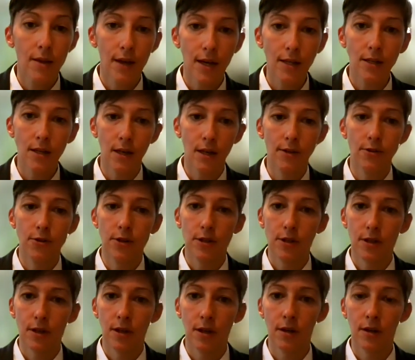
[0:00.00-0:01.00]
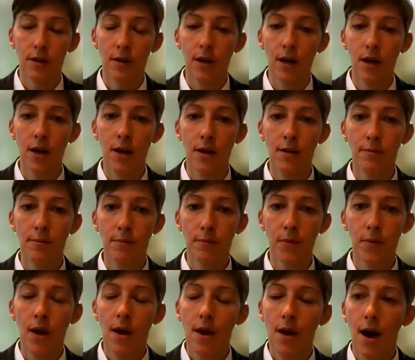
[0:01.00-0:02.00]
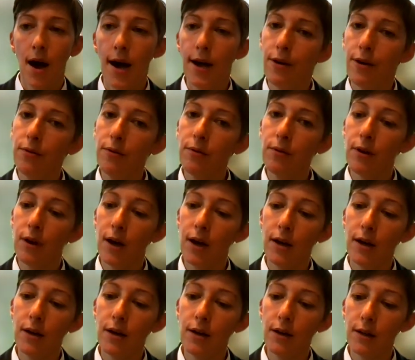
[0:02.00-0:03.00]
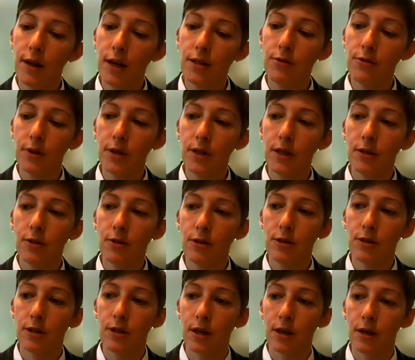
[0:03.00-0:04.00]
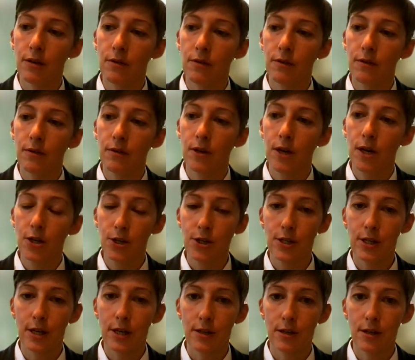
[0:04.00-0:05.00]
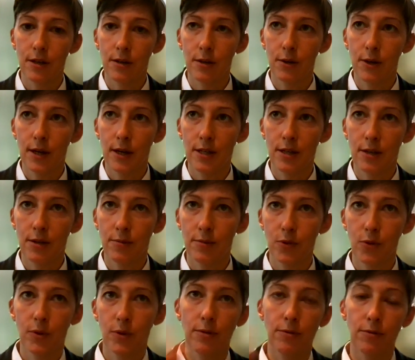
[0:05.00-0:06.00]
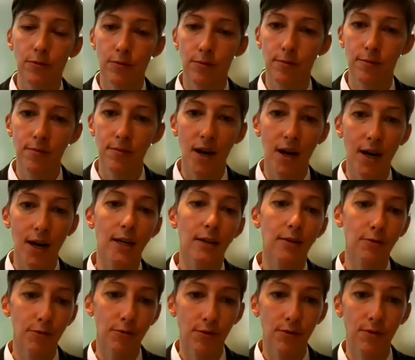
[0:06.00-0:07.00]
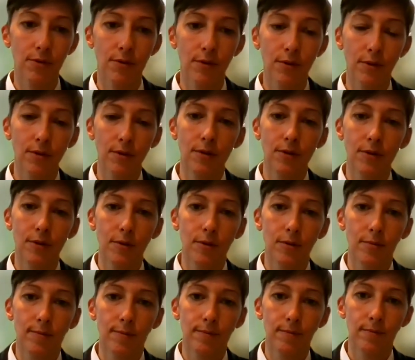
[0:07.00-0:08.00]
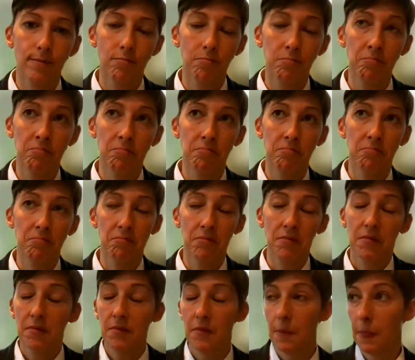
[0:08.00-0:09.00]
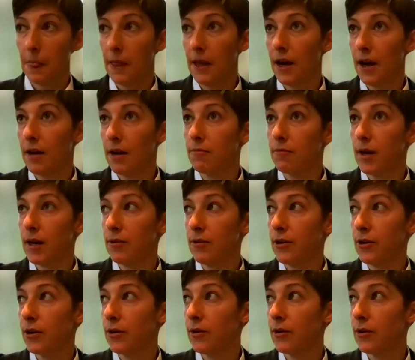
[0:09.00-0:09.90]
that's interesting um i don't I, that's really interesting. Just as a as a sort of mark of, hmm, yeah, I don't